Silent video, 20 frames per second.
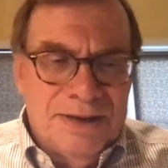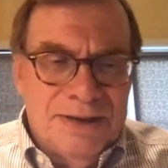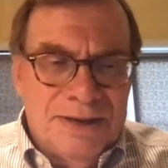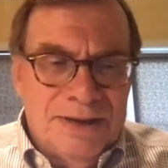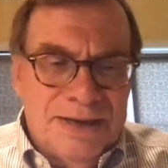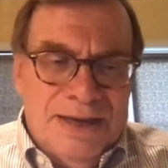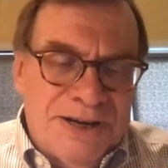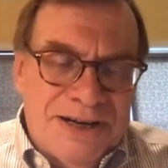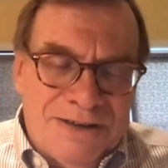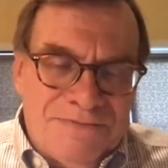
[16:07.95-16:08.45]

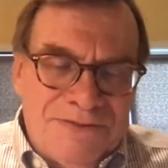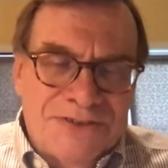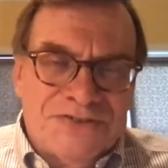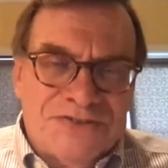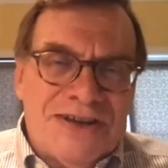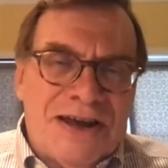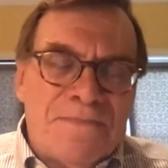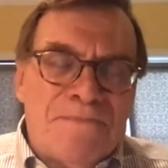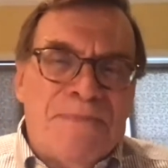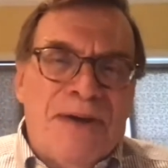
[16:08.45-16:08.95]
But if you
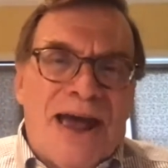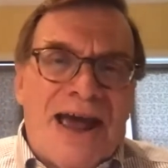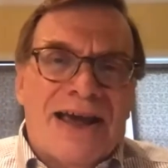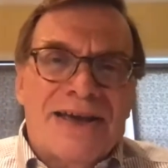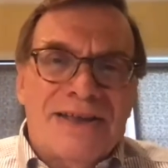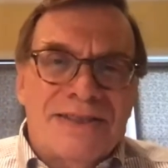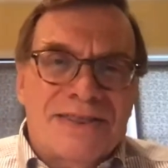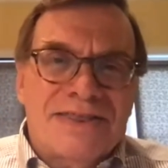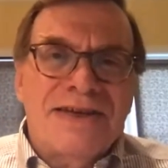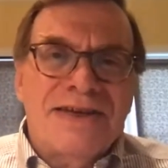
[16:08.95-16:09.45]
step back
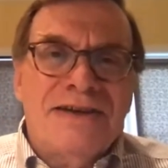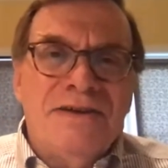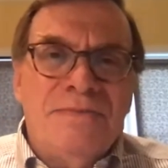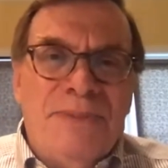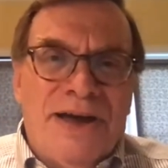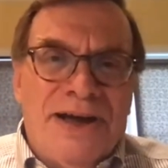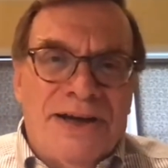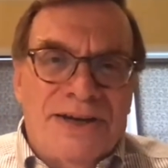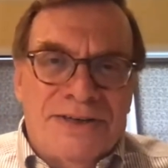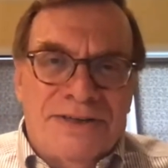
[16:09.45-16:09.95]
and think
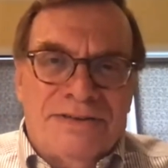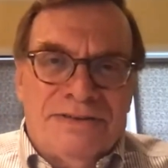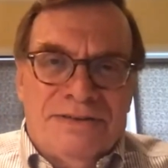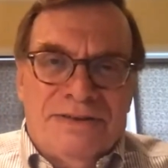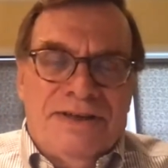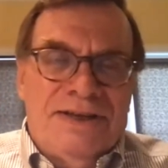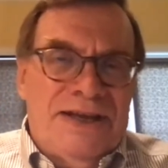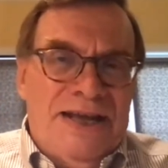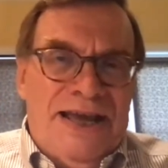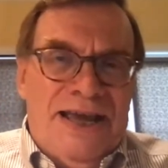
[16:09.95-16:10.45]
about it,
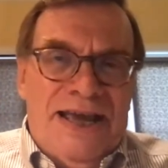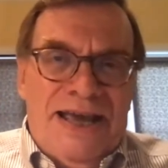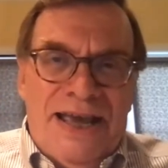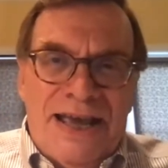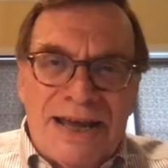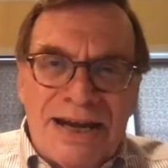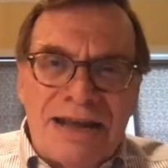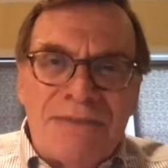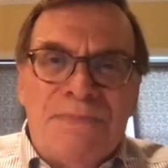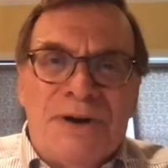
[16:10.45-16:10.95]

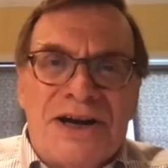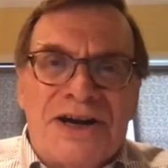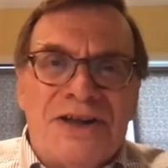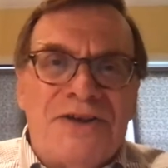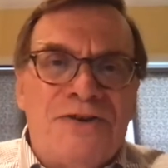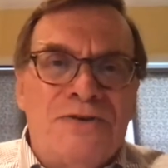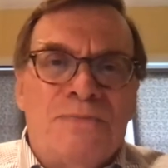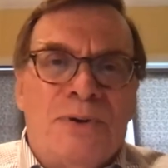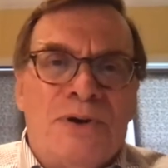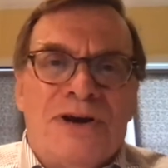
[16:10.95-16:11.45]
anybody
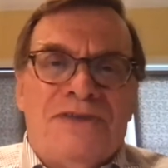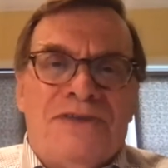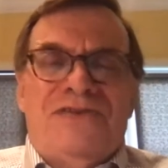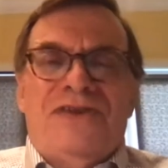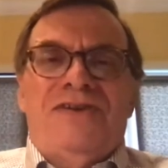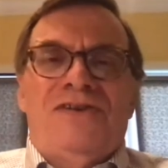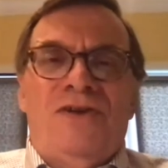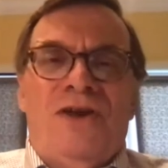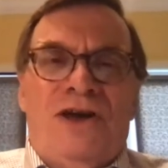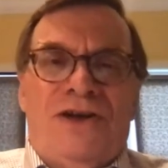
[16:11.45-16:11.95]
who brings a
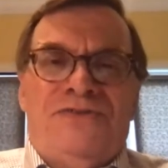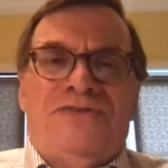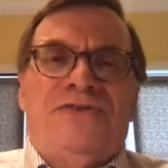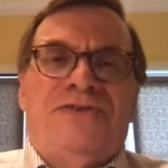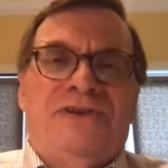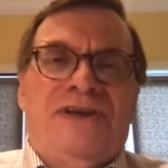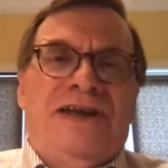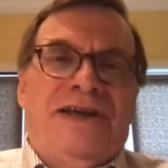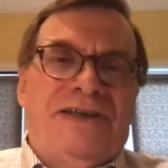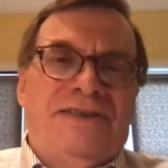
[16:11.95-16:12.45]

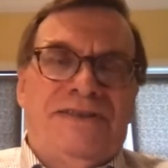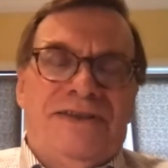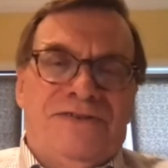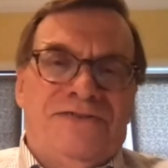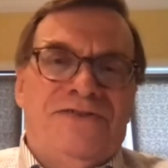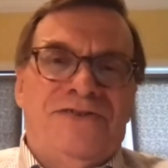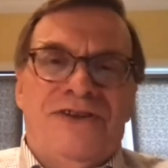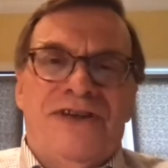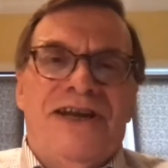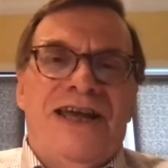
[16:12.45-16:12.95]
lawsuit like
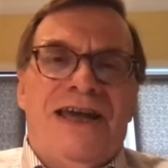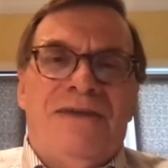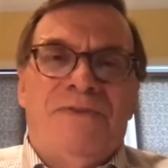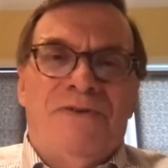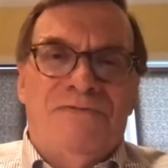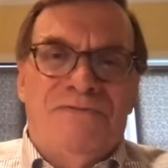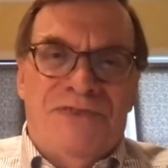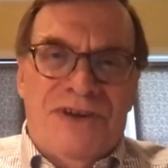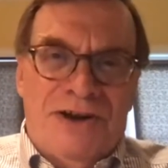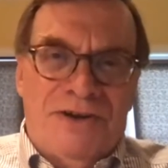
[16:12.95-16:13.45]
this is going to have a
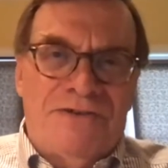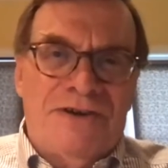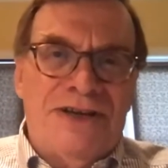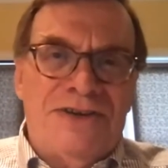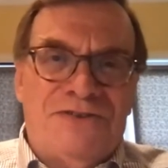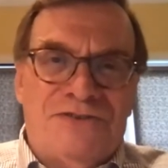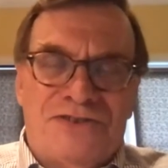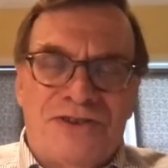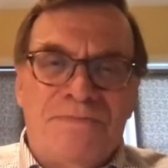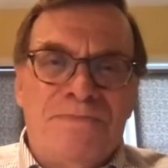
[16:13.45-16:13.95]

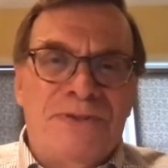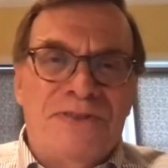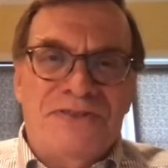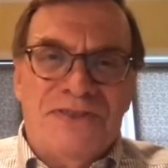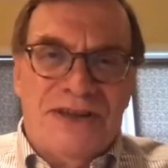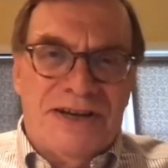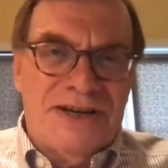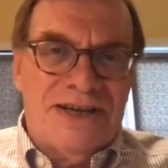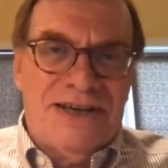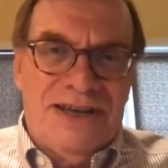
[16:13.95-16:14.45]
very
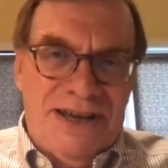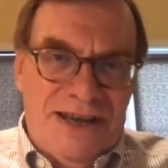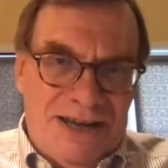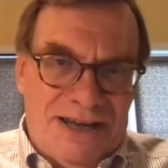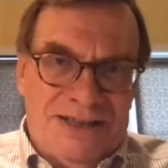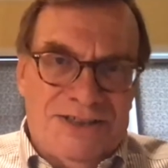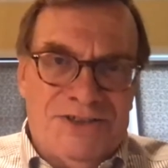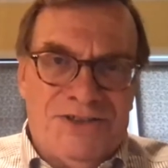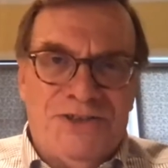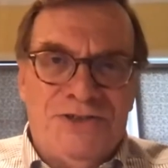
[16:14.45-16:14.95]
sympathetic
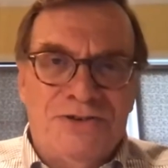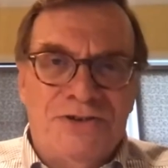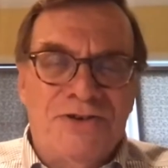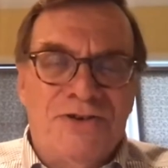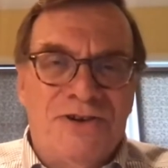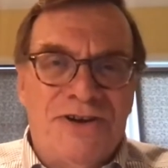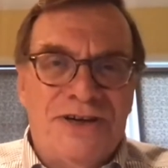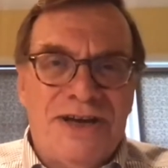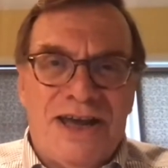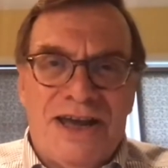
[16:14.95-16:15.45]
case. You're
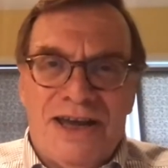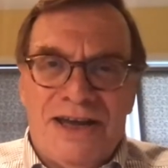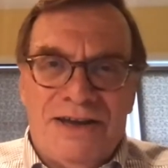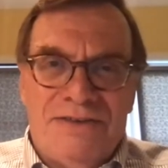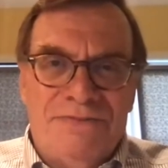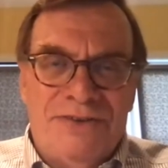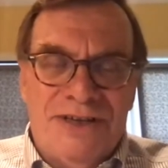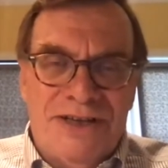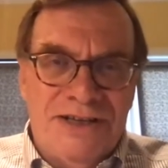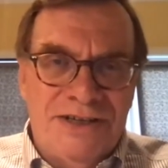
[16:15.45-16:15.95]
going to
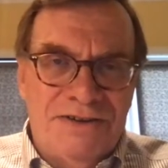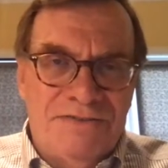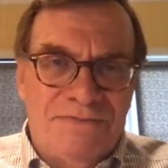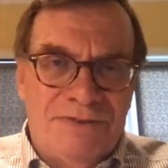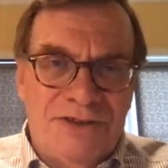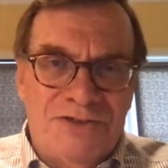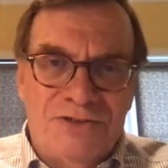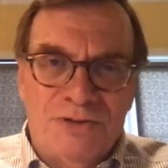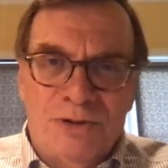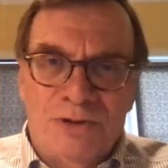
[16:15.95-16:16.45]
have an
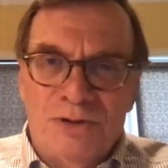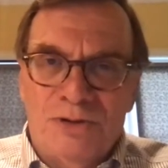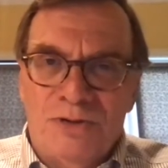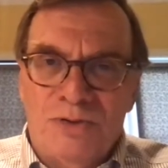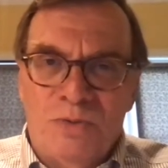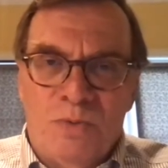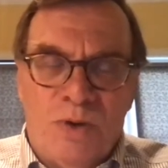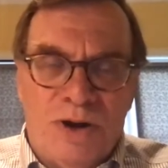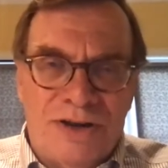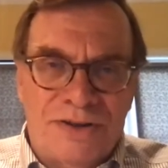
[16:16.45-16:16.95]
individual who
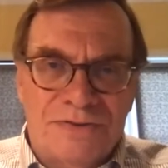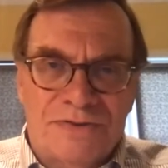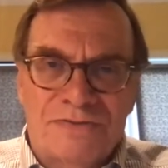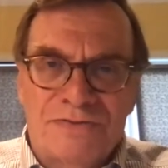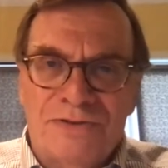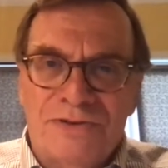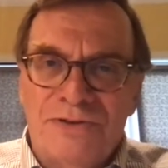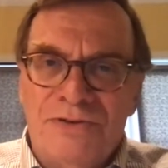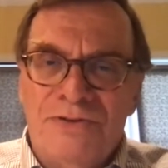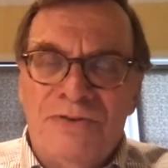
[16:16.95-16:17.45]
went
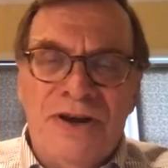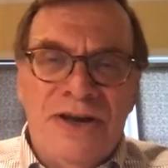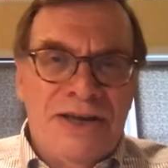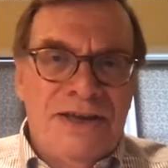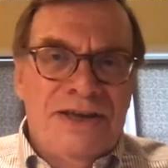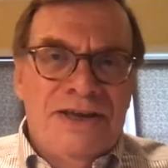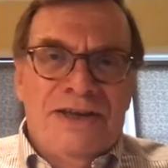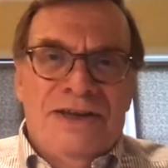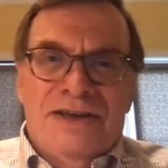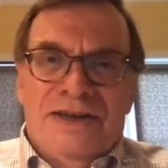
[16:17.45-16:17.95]
through
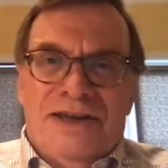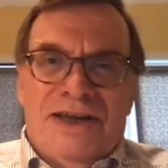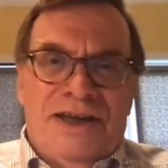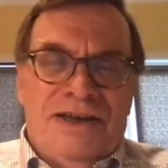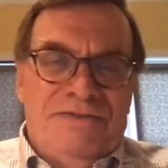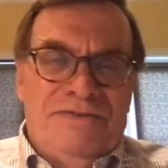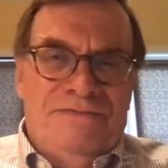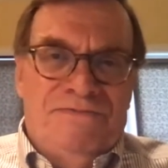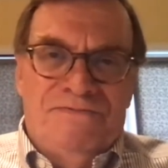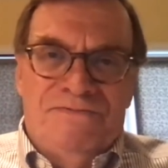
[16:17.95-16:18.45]

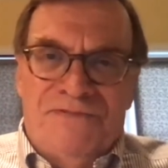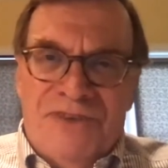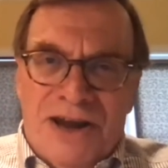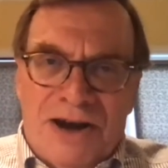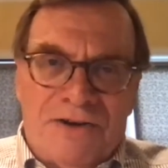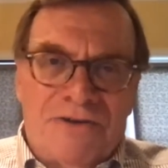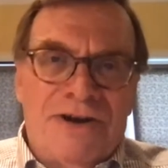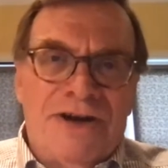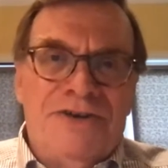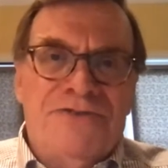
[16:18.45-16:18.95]
a
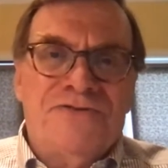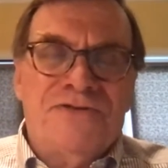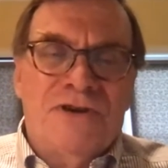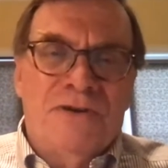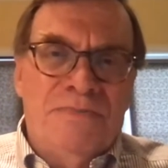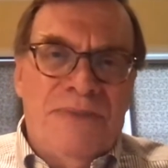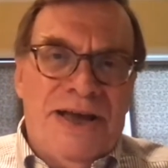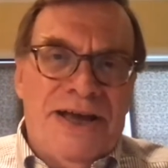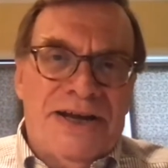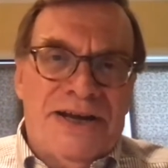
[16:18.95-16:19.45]
very
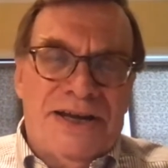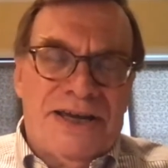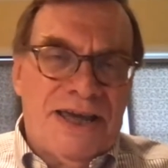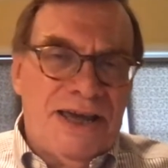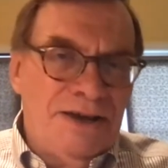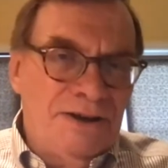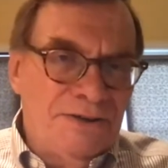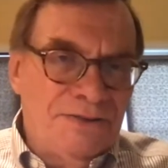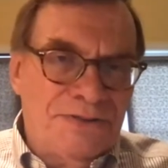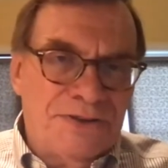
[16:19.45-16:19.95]
traumatic
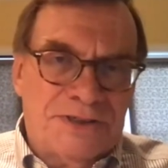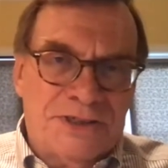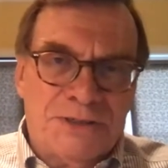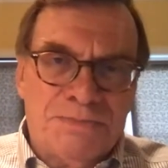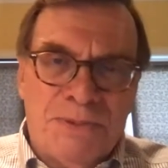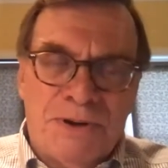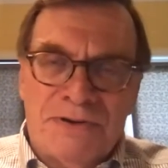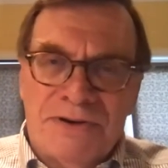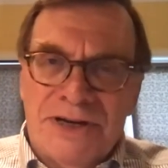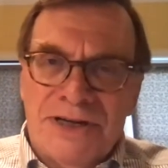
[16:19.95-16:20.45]
health
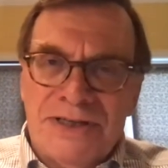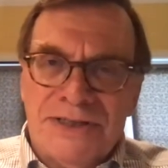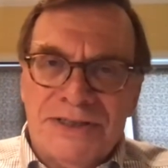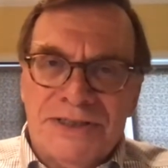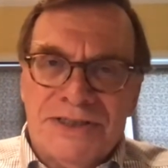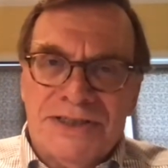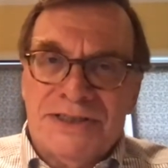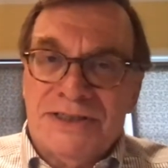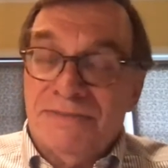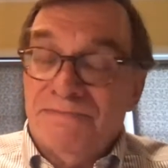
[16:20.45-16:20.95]

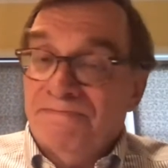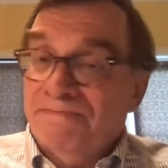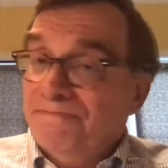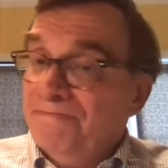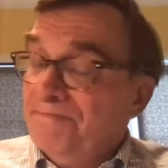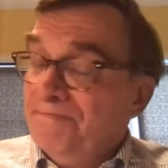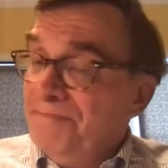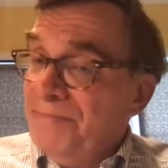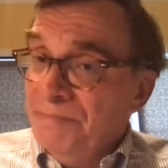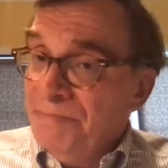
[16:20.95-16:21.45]
experience,
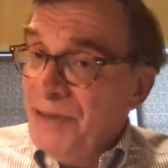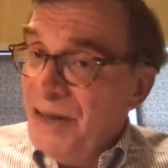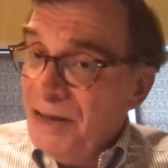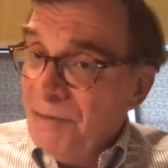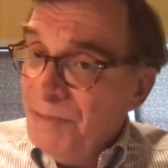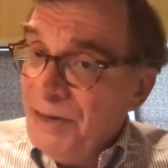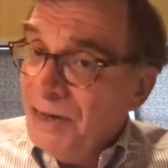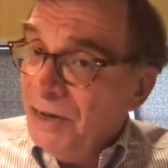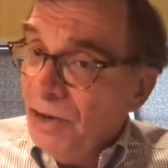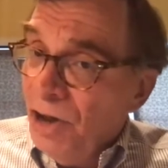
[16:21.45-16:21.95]

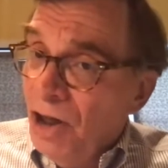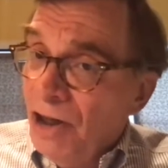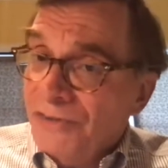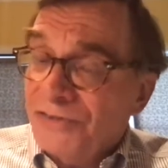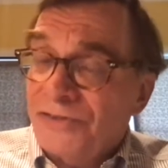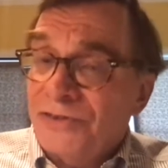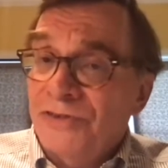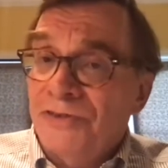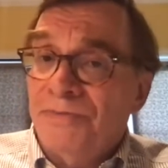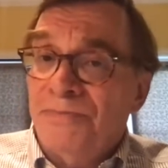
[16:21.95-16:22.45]
maybe a
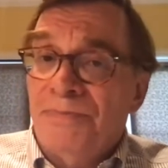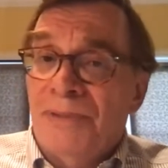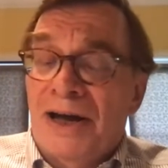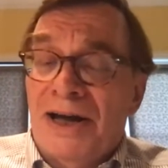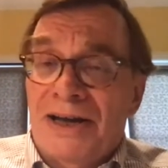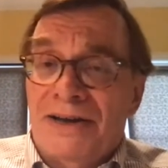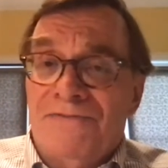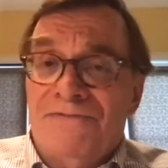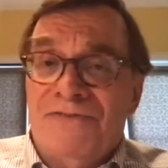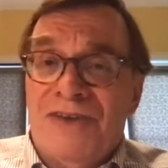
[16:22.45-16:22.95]
lawsuit
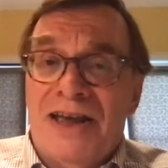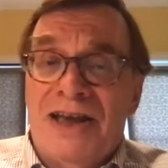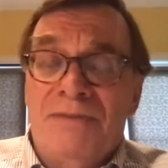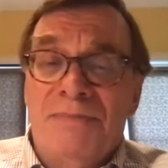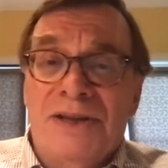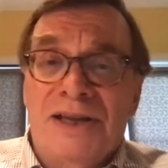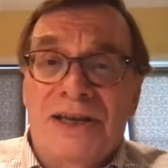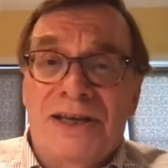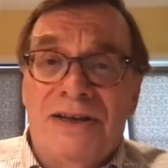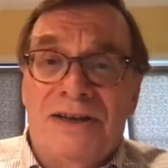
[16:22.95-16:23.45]
by a
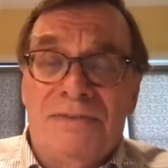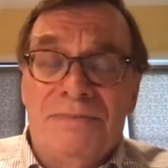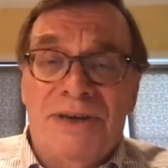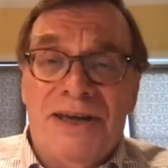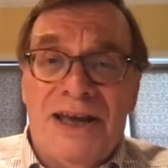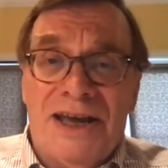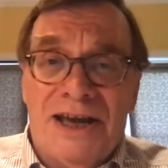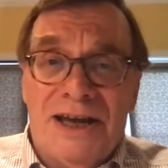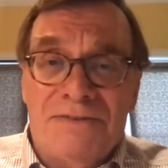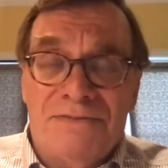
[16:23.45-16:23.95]
family on
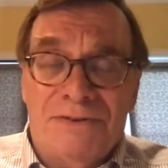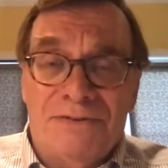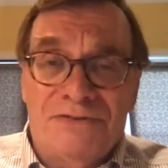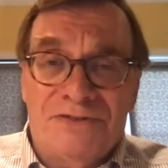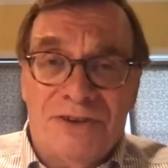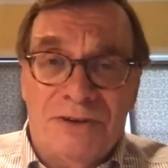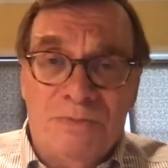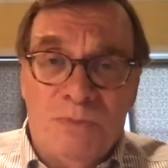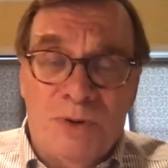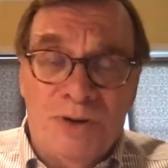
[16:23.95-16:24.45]
behalf of
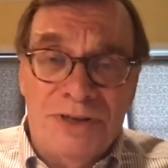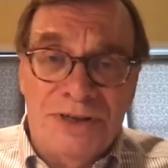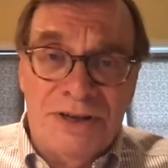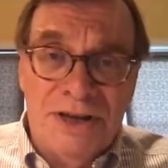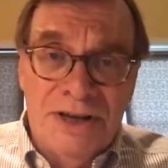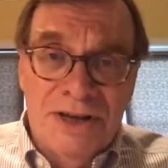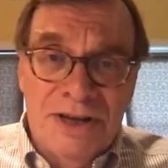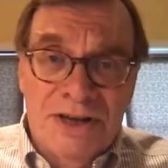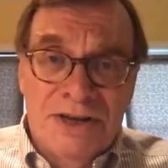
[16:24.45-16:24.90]
someone